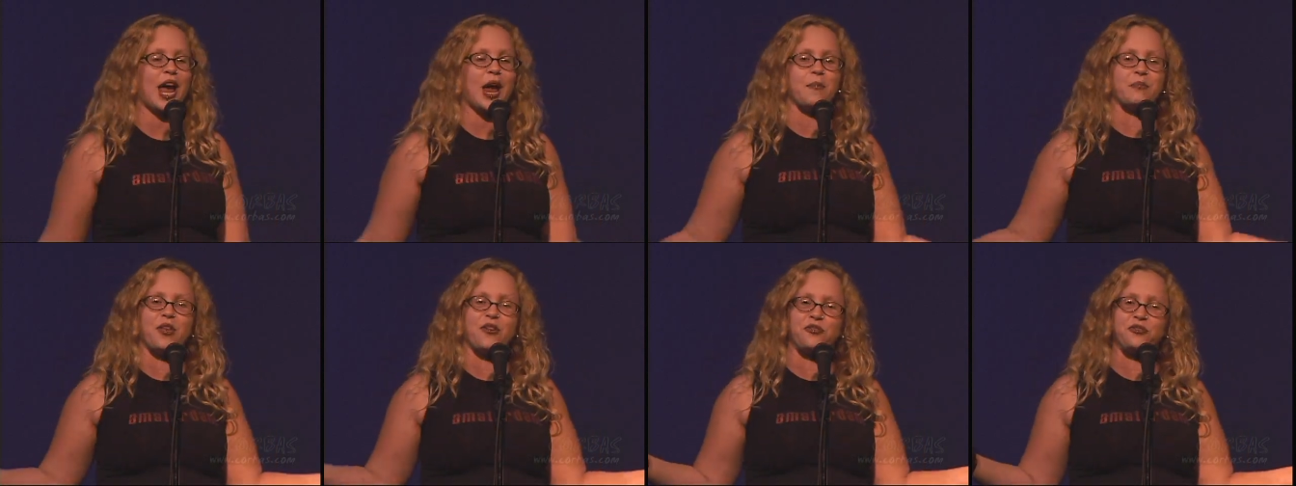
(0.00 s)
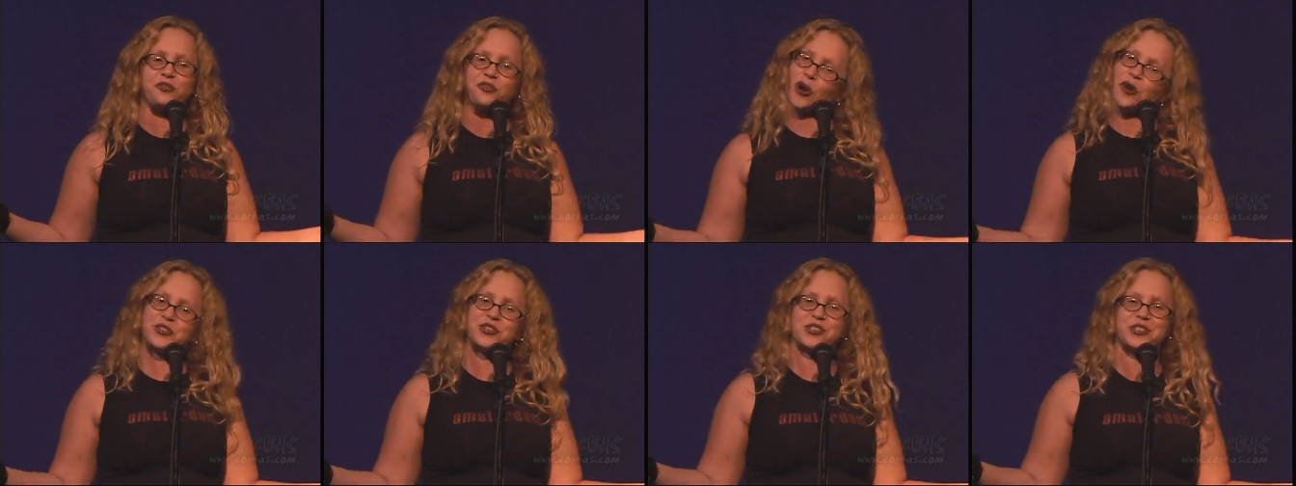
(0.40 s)
I am the
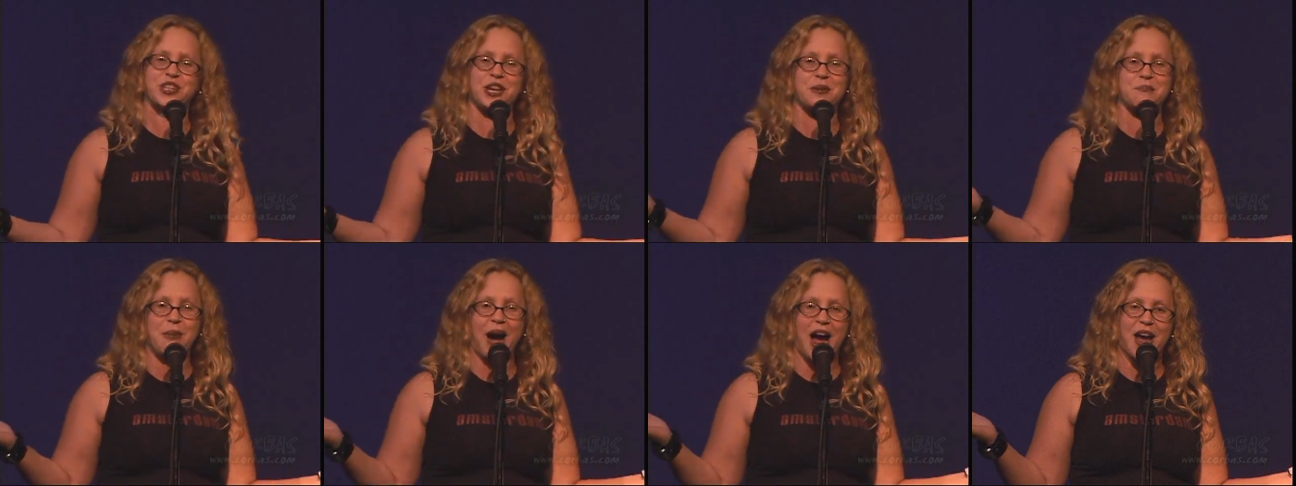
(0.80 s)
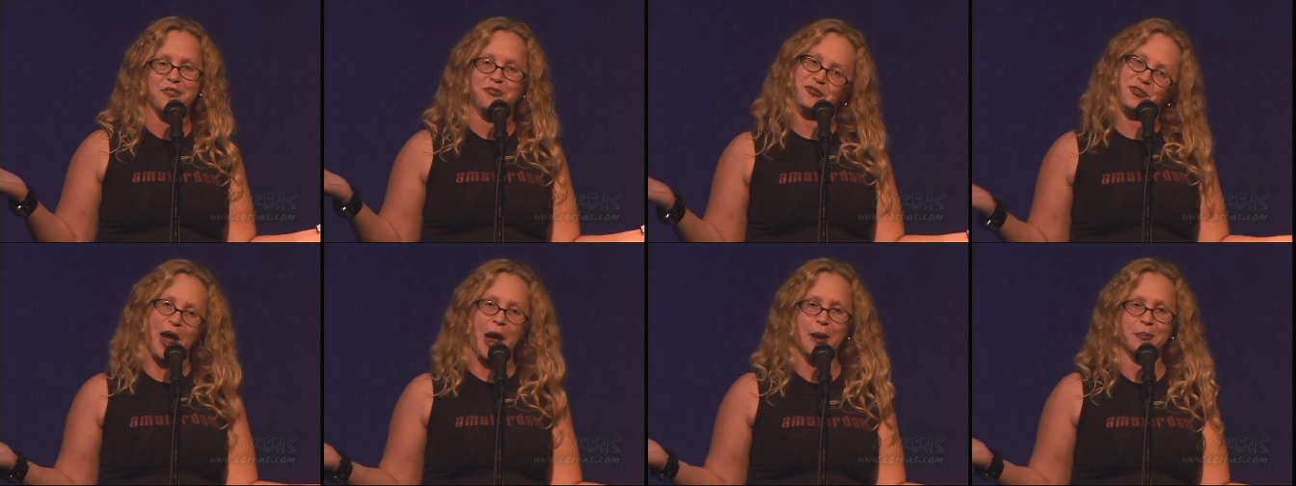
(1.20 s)
first in my
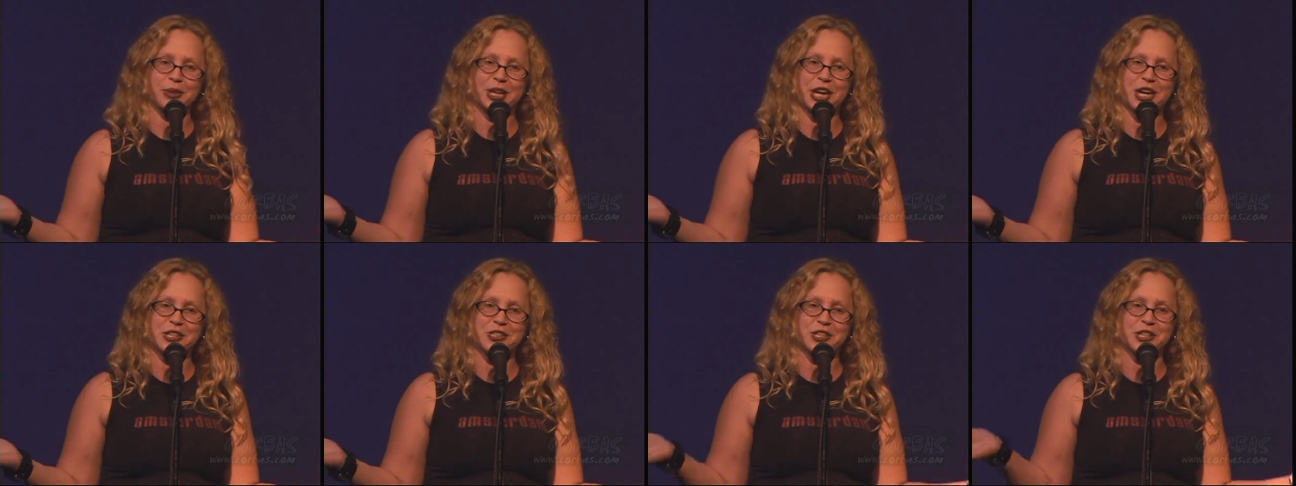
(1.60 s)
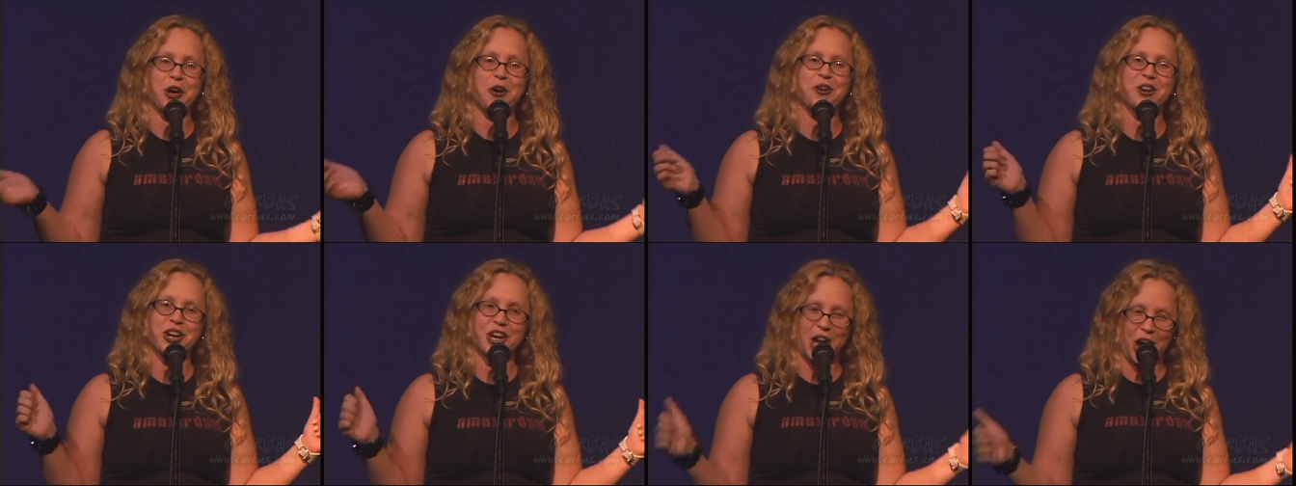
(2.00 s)
family to
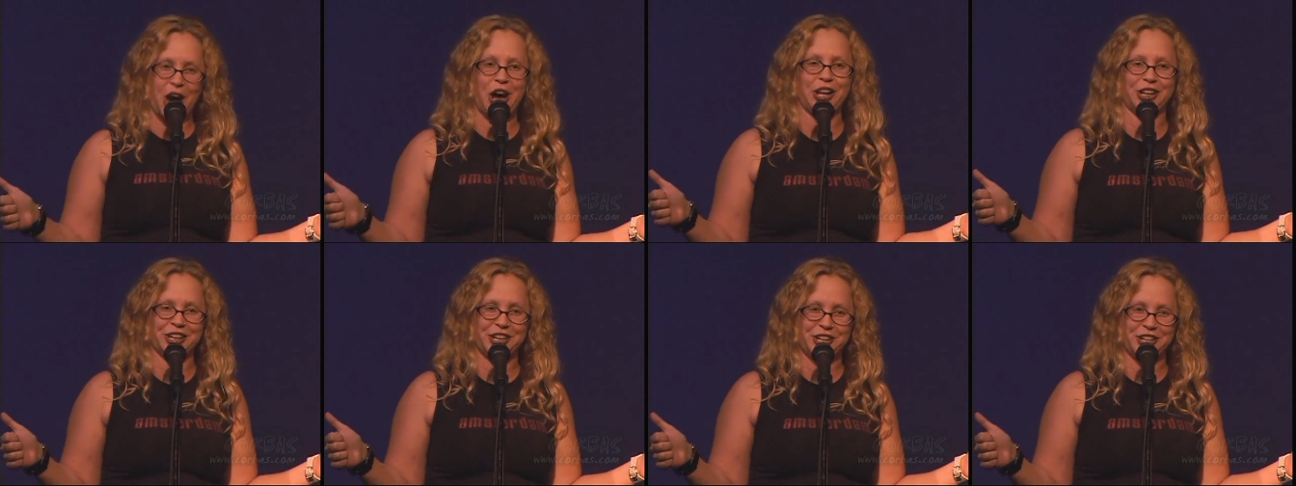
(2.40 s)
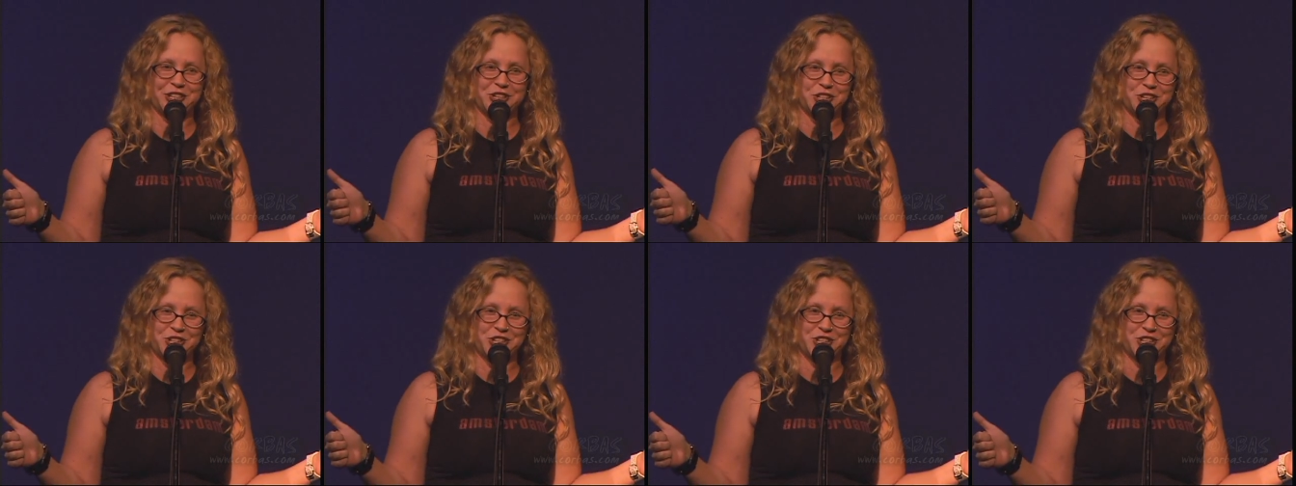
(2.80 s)
go to college.